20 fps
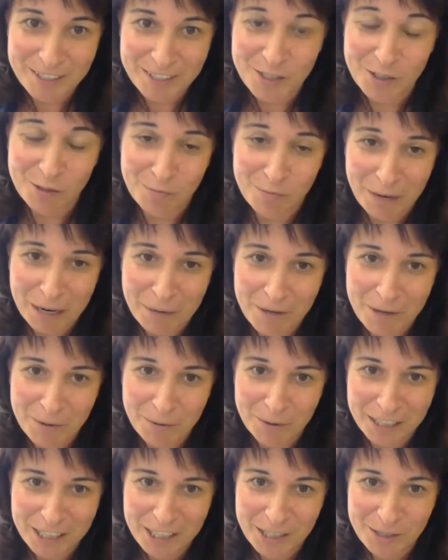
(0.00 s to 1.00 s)
So maybe
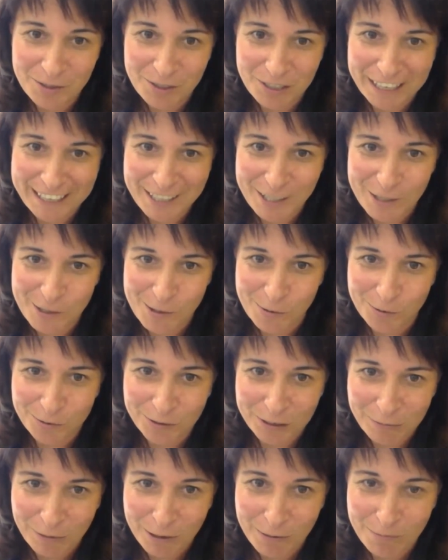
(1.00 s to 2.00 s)
we need to try to
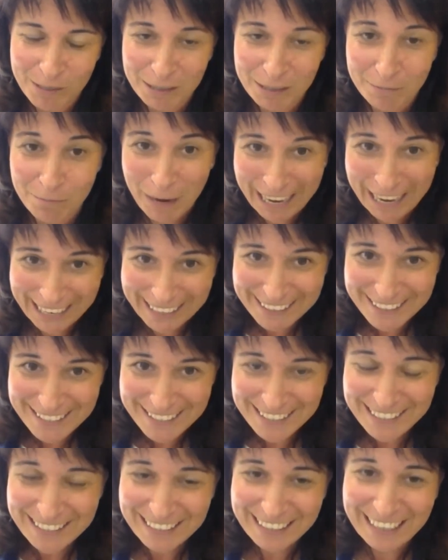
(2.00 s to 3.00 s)
remember
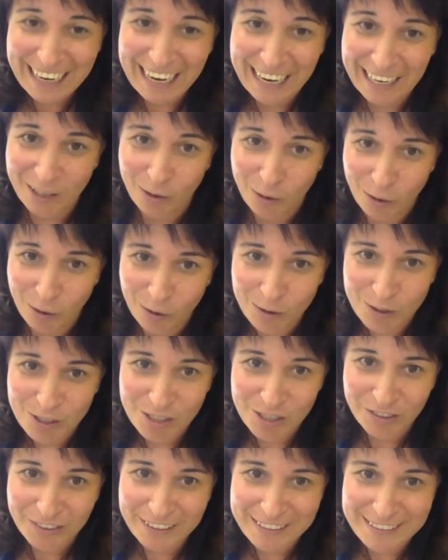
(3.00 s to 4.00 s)
balance. And
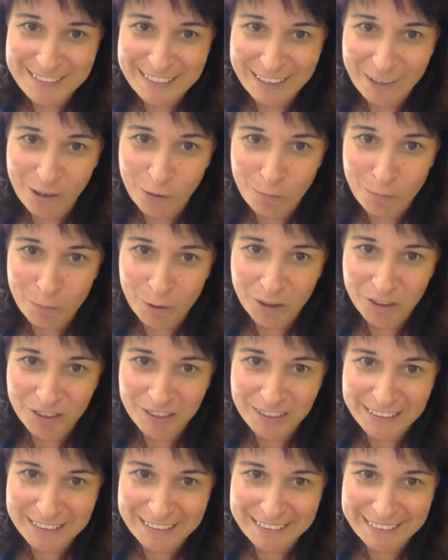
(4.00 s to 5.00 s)
also the second
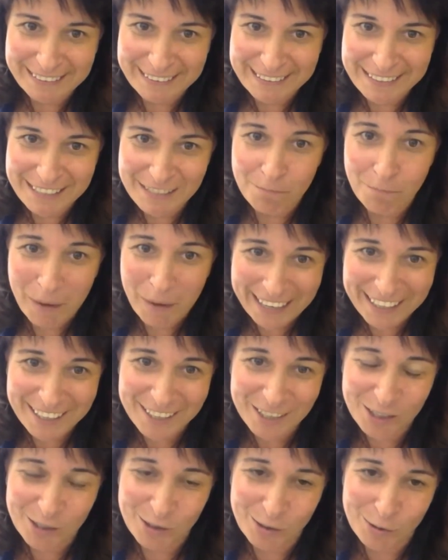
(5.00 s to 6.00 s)
point, it is back
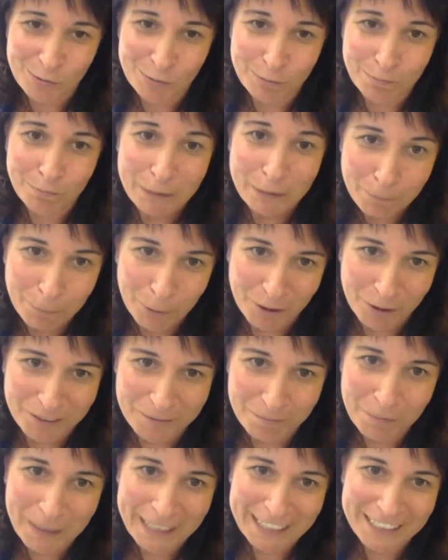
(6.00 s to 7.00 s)
to people,
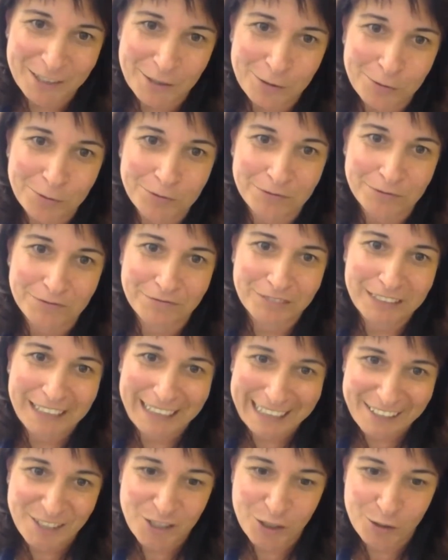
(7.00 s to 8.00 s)
back to
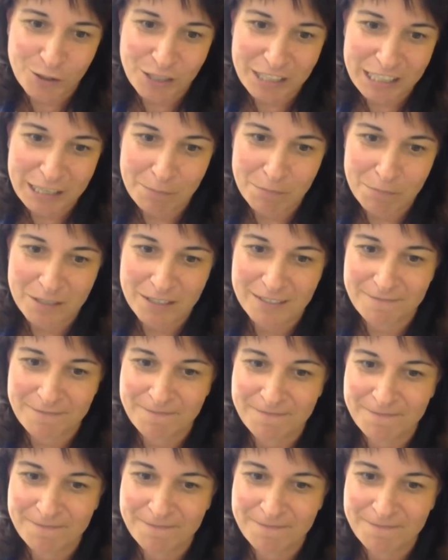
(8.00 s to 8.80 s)
relationships.